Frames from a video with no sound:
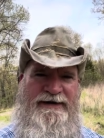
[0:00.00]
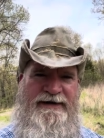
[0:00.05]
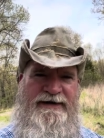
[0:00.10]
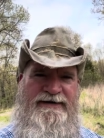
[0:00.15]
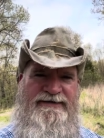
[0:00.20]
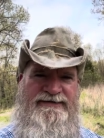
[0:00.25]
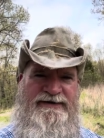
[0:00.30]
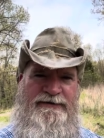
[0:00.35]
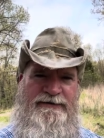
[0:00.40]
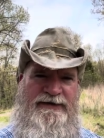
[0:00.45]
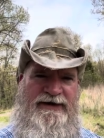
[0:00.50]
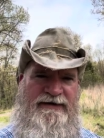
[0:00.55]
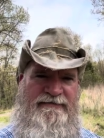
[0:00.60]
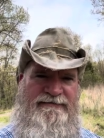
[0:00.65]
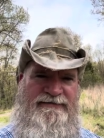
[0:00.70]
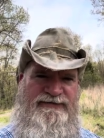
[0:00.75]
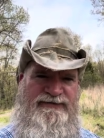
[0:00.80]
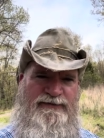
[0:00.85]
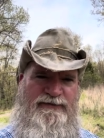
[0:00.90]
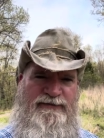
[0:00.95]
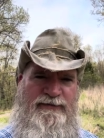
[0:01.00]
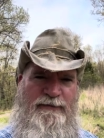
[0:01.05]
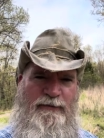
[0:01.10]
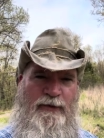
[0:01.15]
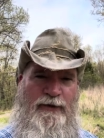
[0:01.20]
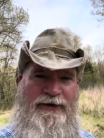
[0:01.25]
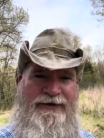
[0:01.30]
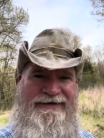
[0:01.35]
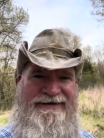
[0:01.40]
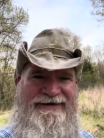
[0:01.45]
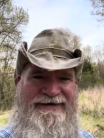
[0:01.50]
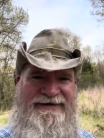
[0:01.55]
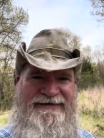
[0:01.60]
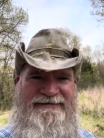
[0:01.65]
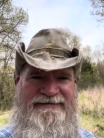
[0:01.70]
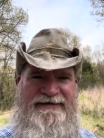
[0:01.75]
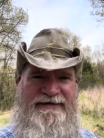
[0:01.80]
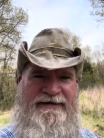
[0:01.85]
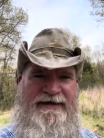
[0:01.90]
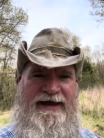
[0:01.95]
it is, I don't care if it's from work
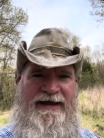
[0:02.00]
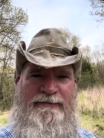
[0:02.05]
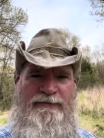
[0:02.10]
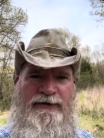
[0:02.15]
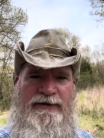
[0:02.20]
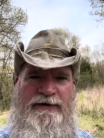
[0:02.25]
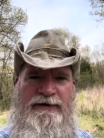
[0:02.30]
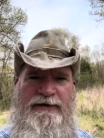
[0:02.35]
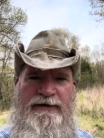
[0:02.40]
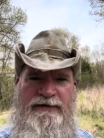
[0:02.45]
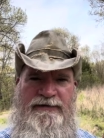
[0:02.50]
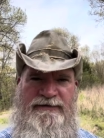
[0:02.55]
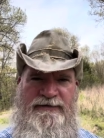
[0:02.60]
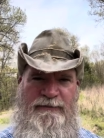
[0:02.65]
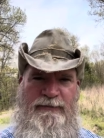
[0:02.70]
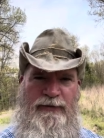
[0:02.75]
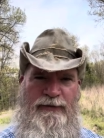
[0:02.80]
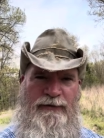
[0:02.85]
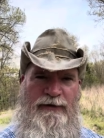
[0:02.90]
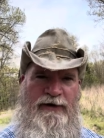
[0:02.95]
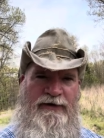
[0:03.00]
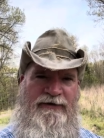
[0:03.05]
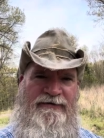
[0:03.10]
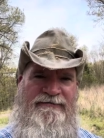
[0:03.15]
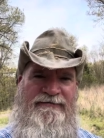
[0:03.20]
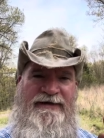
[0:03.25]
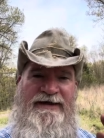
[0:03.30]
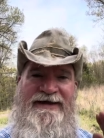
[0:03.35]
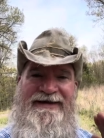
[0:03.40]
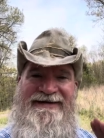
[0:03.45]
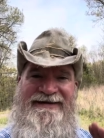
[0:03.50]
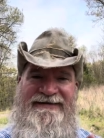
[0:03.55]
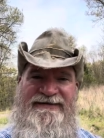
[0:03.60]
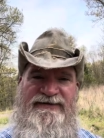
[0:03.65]
to gambling, to pornography,